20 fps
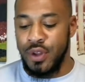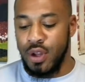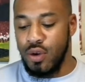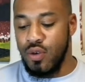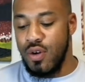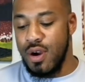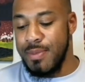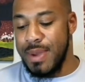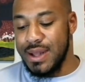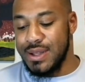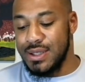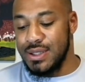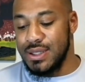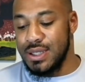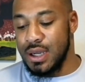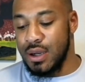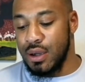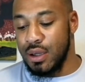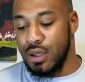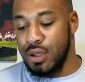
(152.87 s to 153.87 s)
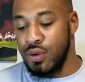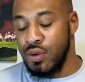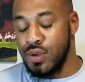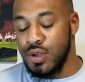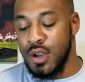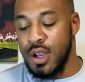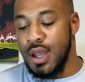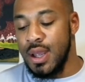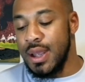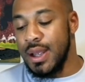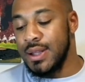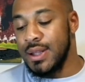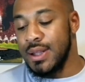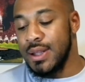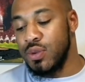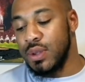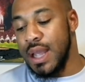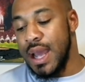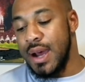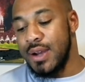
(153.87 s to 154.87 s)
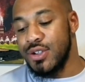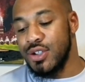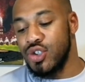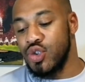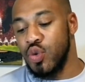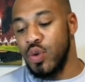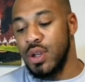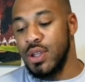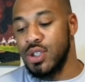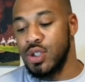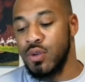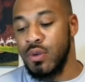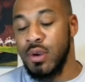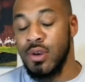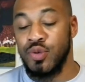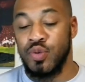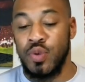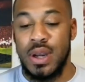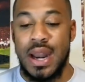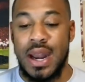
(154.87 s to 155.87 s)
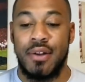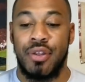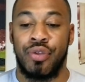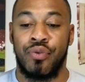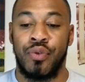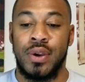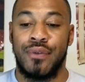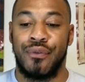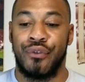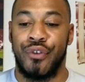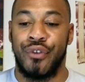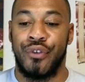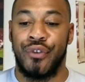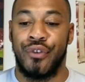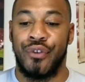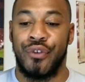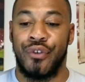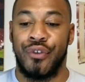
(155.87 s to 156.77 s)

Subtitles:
Going back to Syracuse in 2022, he was one out of 3 freshmen